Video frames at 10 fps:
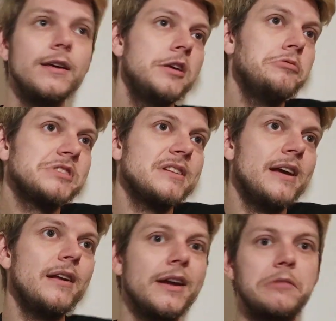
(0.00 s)
he would
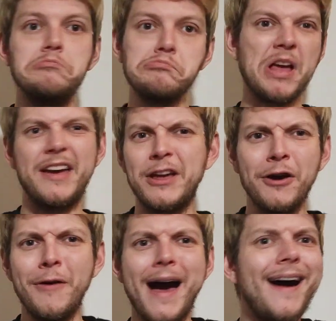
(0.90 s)
say, like, you
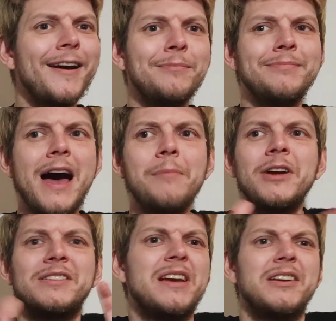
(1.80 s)
know, I'm
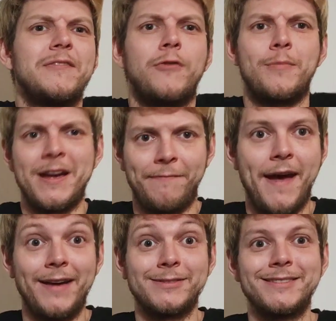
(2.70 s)
not guilty for my
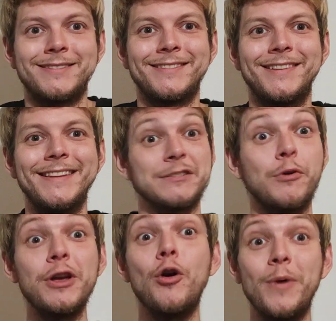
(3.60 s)
fans. That's
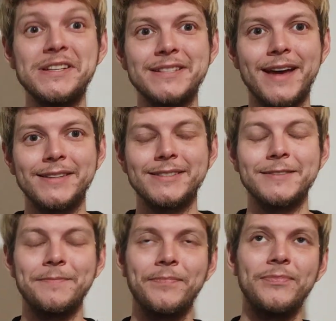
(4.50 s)
what he always
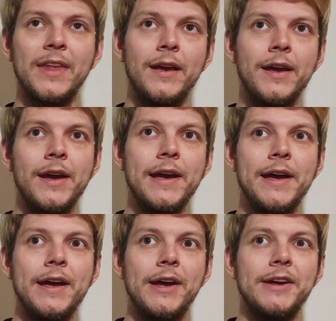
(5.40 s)
says.
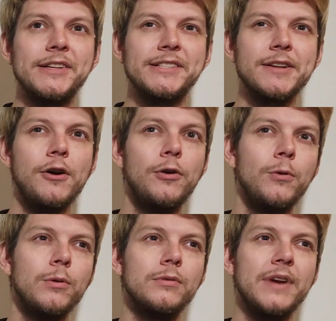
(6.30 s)

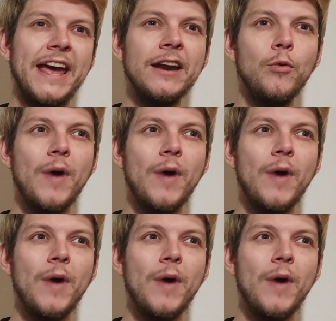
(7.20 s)
So, in a